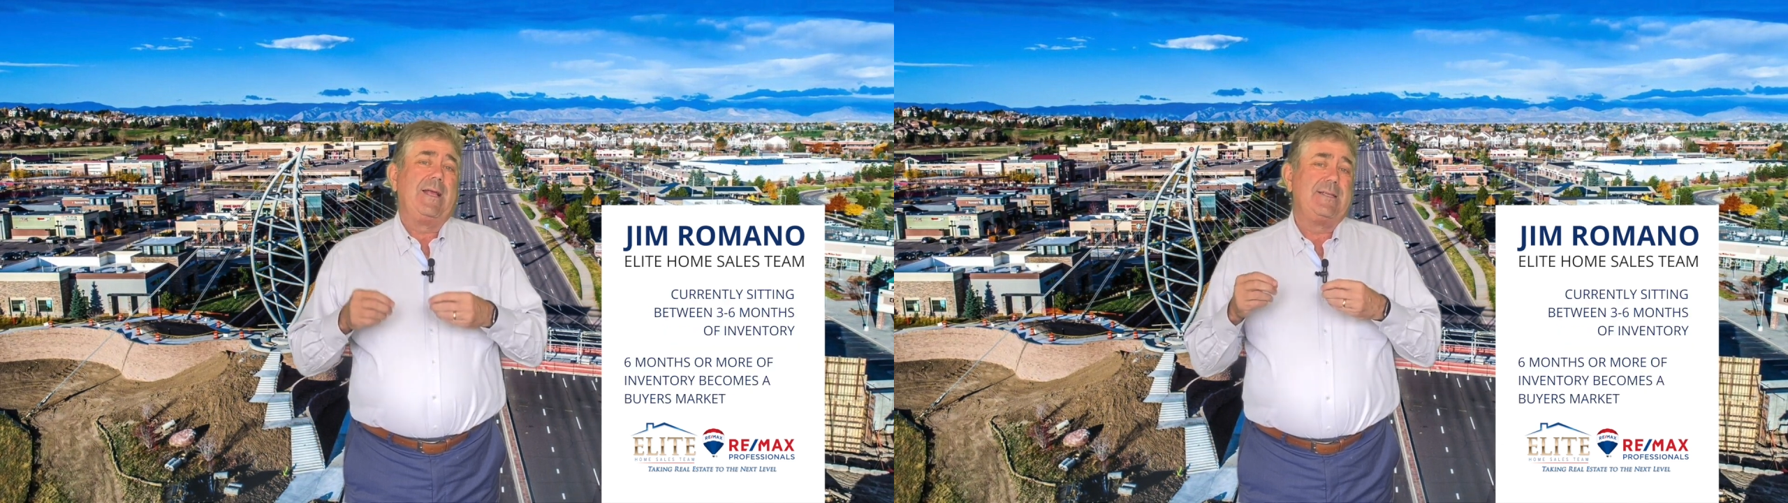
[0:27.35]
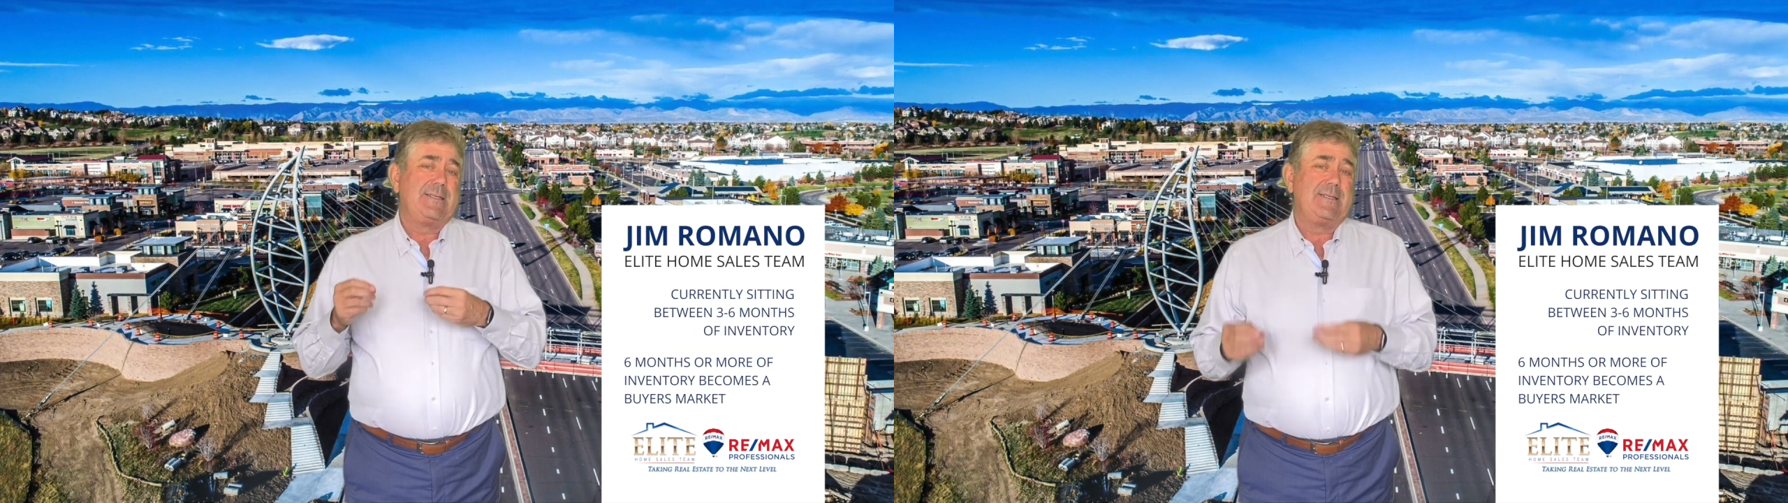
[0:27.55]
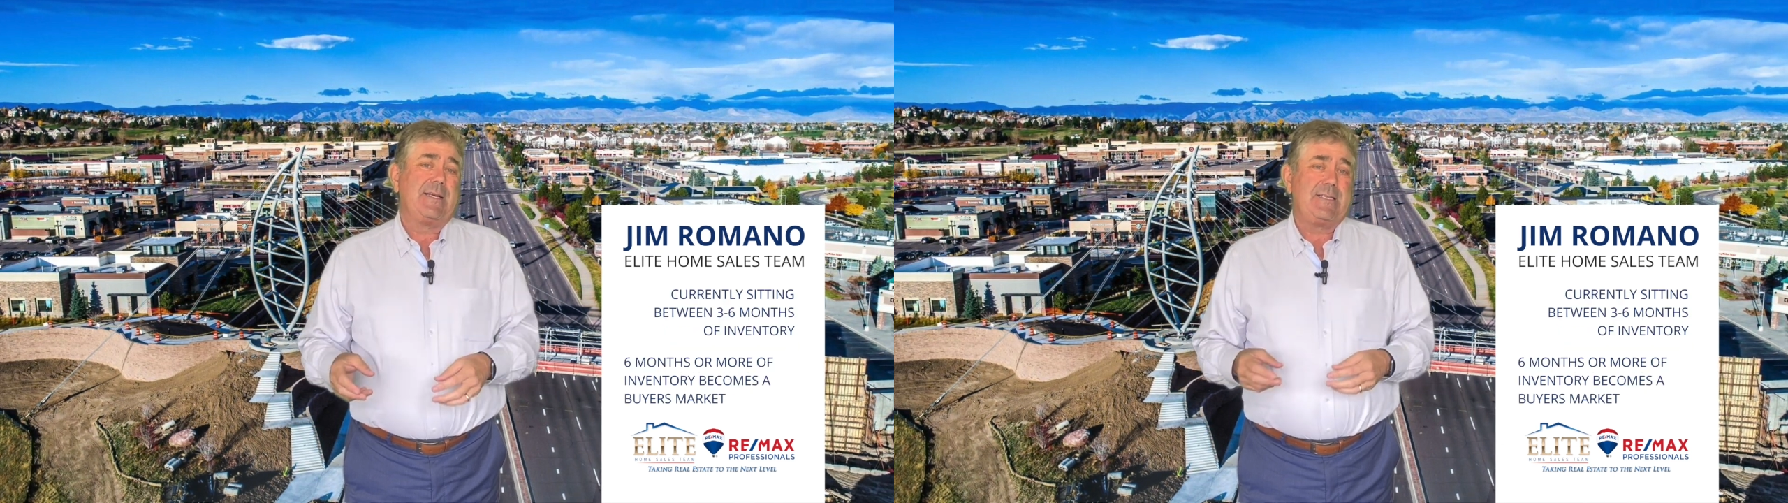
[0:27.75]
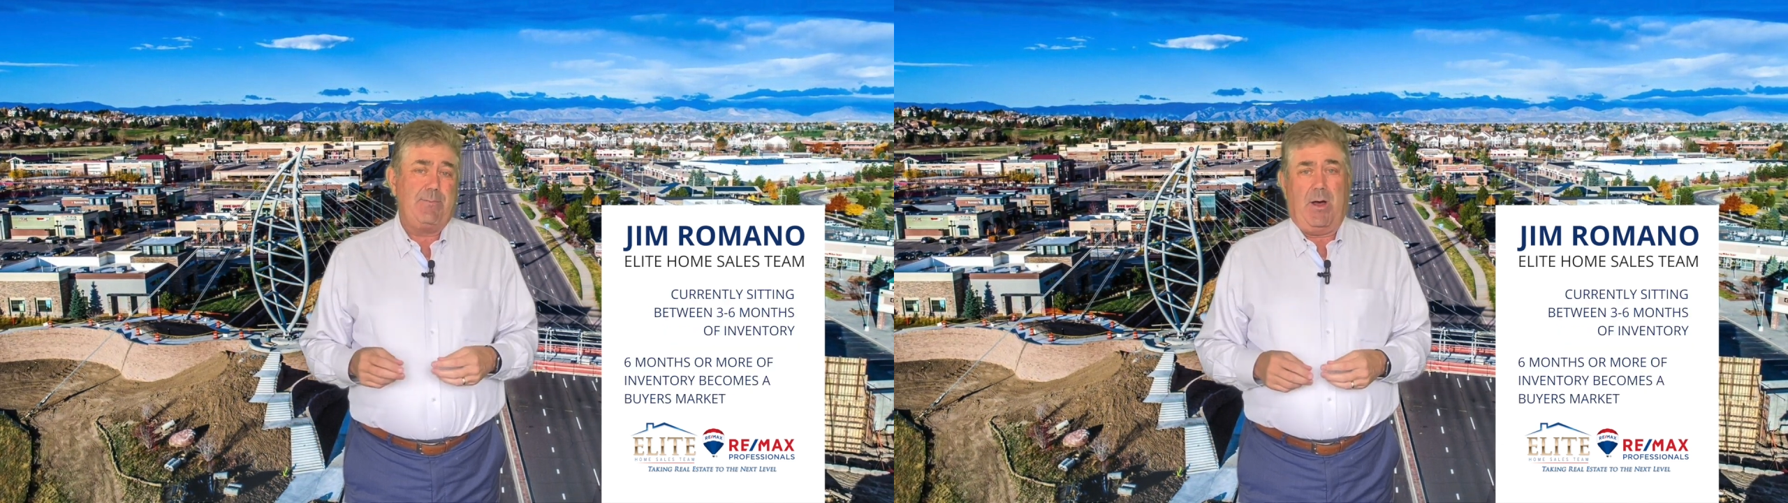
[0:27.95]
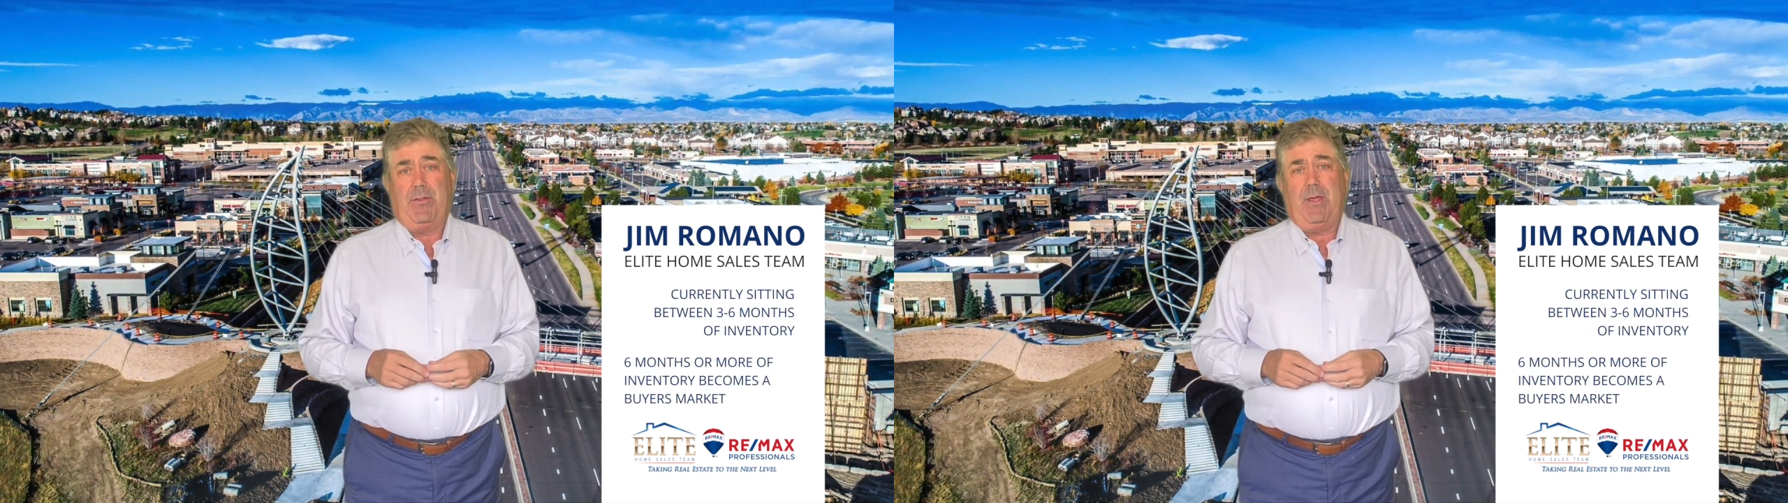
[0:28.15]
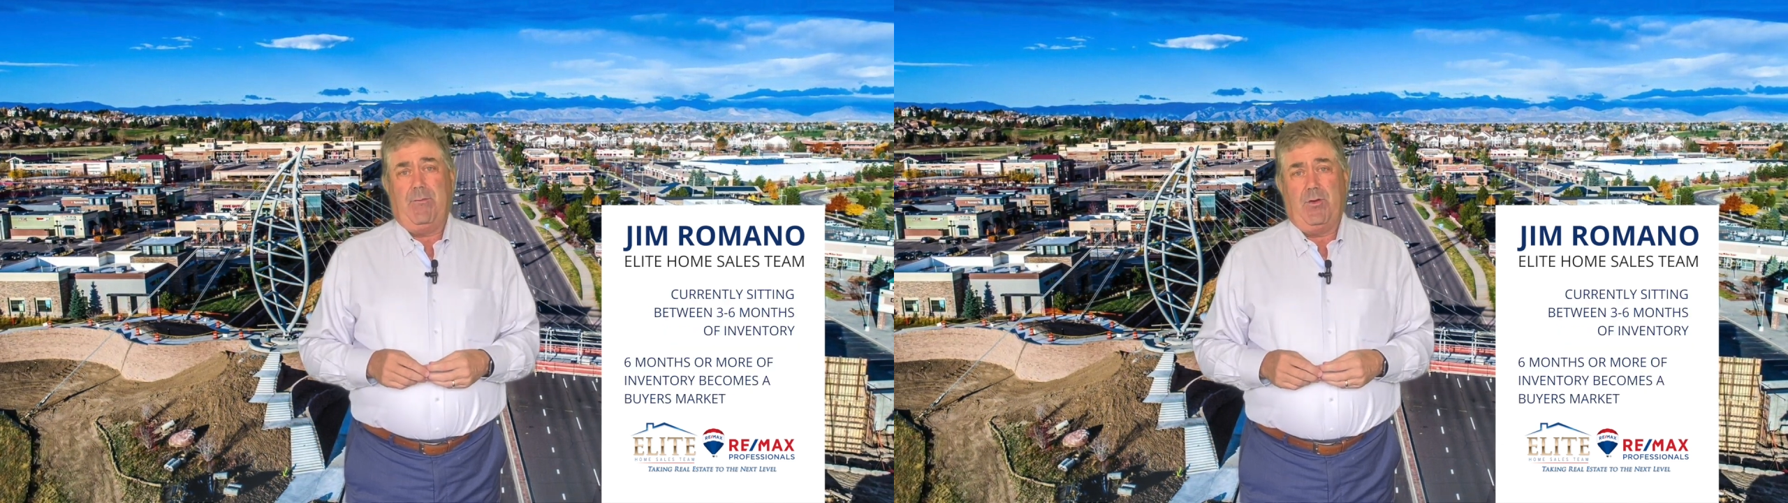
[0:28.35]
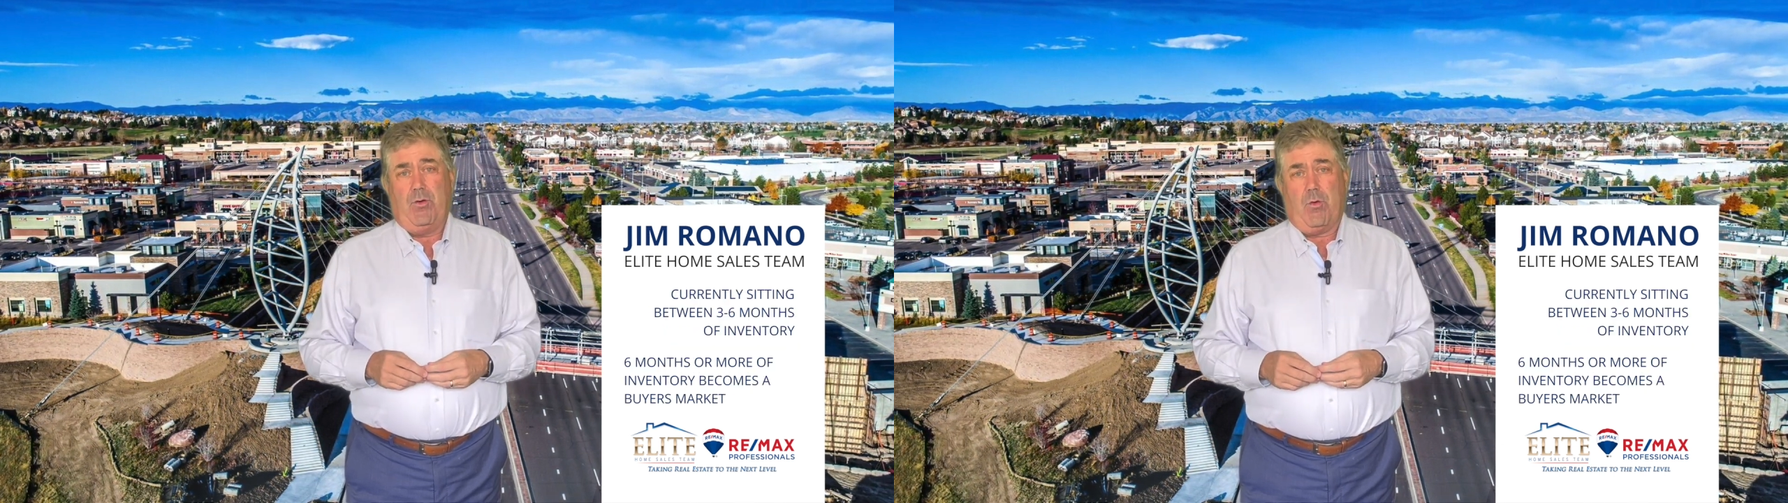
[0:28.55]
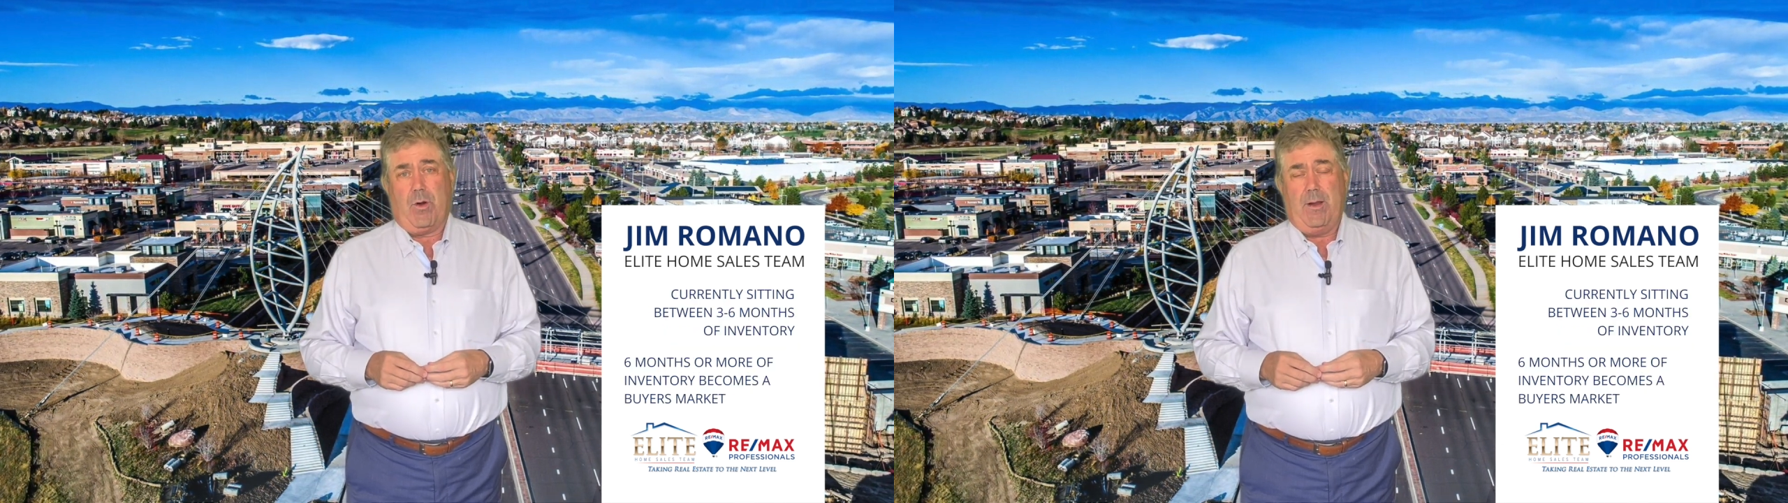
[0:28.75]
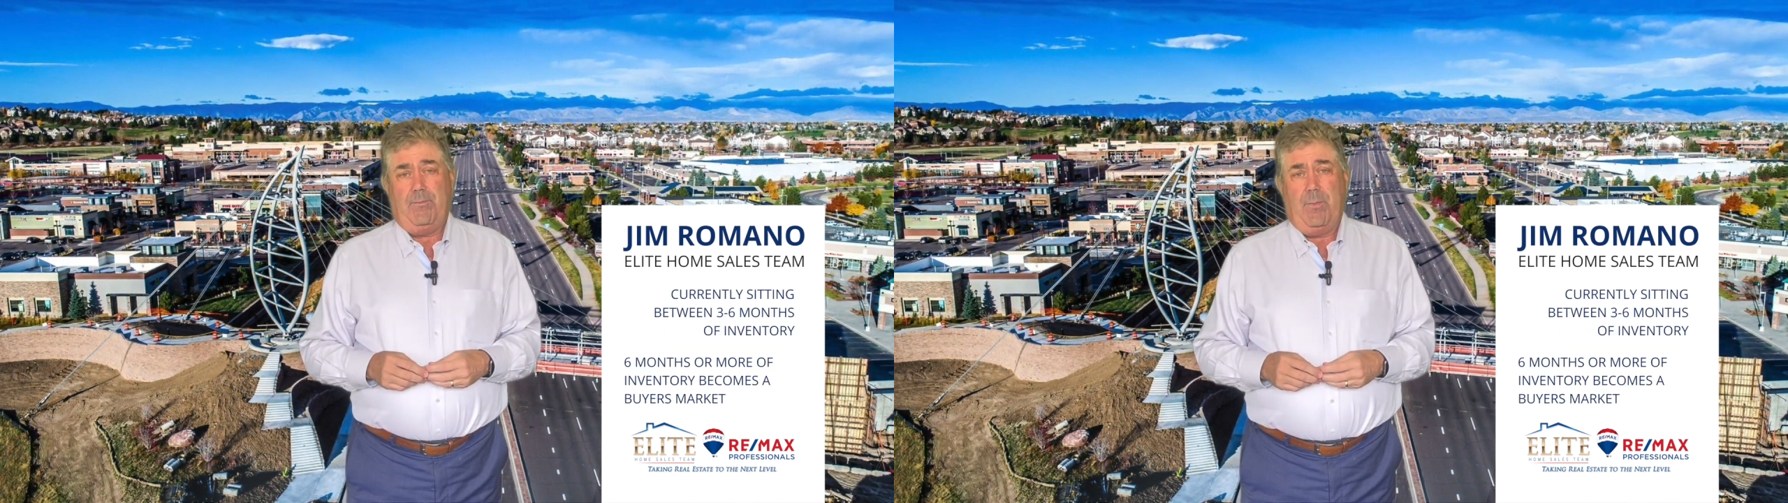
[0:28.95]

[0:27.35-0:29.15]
six-month inventory,